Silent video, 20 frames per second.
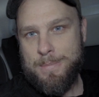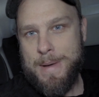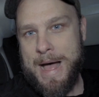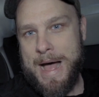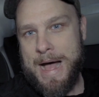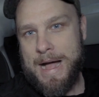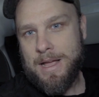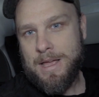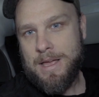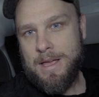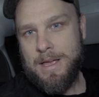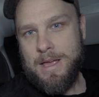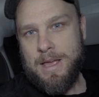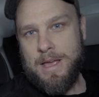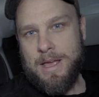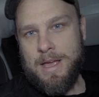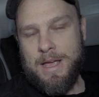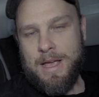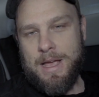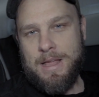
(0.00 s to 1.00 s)
back.
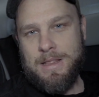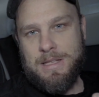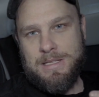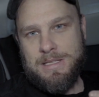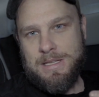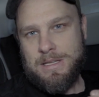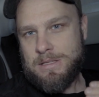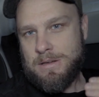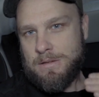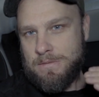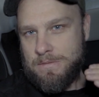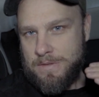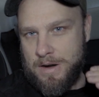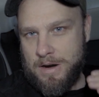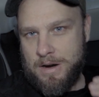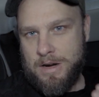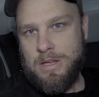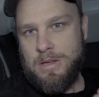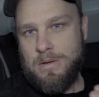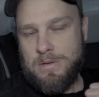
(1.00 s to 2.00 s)
And these things are
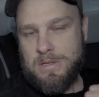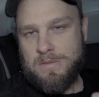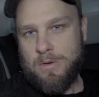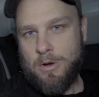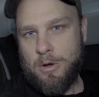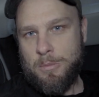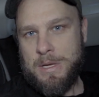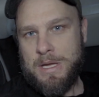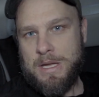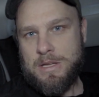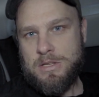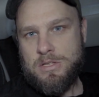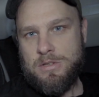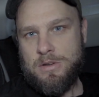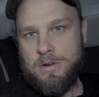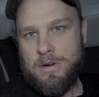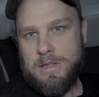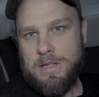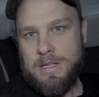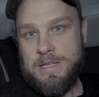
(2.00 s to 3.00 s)
very useful because
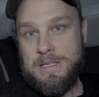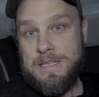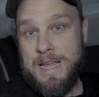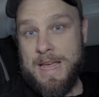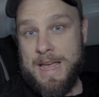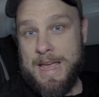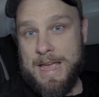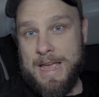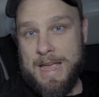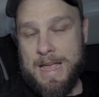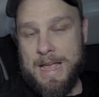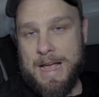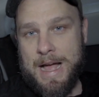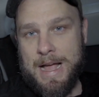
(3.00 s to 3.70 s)
during the day,